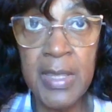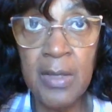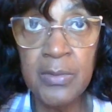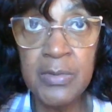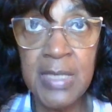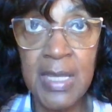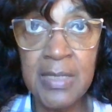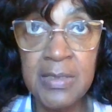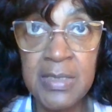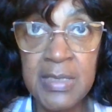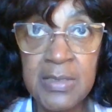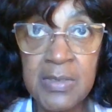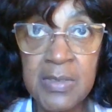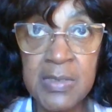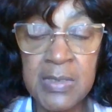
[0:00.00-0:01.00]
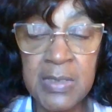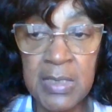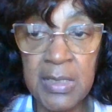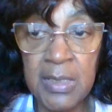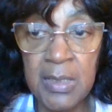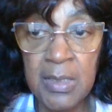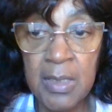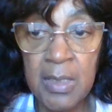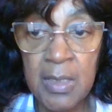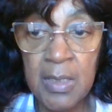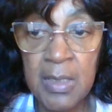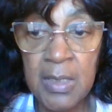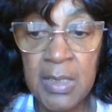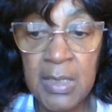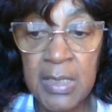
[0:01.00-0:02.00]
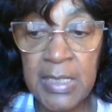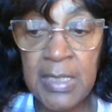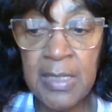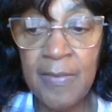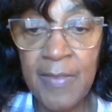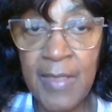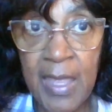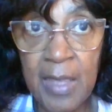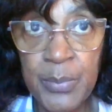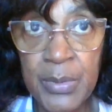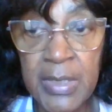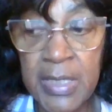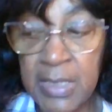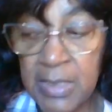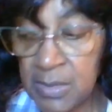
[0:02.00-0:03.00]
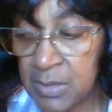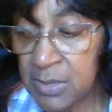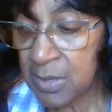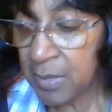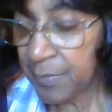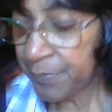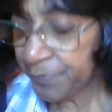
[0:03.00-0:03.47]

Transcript: else I did see in that place.